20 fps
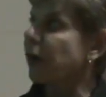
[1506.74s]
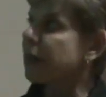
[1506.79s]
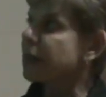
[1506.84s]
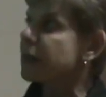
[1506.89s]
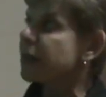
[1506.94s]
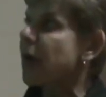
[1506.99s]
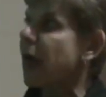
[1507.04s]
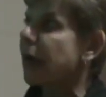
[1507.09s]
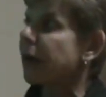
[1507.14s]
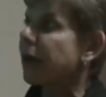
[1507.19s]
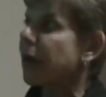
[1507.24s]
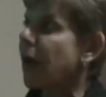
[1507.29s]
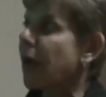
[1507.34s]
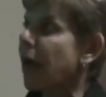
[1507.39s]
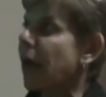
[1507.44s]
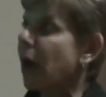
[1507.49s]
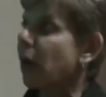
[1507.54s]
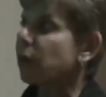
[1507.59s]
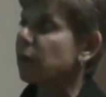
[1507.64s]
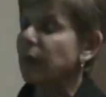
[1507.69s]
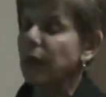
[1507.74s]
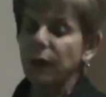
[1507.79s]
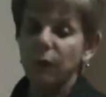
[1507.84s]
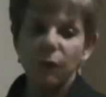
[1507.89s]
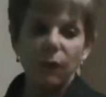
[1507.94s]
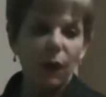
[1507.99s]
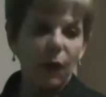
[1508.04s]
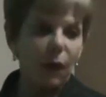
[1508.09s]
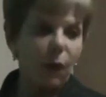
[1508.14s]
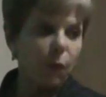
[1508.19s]
is that now?
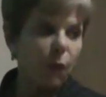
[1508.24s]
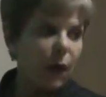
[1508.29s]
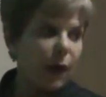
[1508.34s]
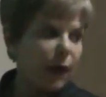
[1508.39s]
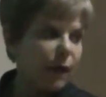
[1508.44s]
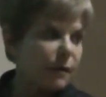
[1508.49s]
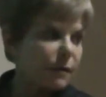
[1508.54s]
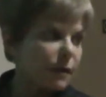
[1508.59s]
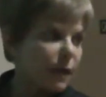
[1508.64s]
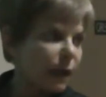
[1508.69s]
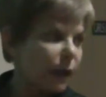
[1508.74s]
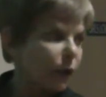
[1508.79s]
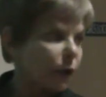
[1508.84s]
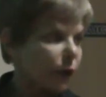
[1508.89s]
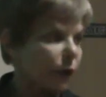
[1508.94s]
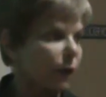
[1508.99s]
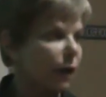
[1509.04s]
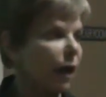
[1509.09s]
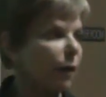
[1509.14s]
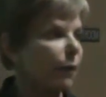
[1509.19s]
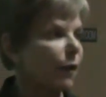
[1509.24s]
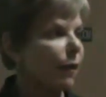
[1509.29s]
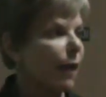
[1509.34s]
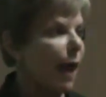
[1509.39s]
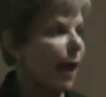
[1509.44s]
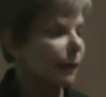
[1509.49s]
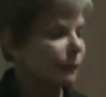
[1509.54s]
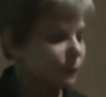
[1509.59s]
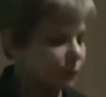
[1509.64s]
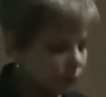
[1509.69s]
And has any good come of that?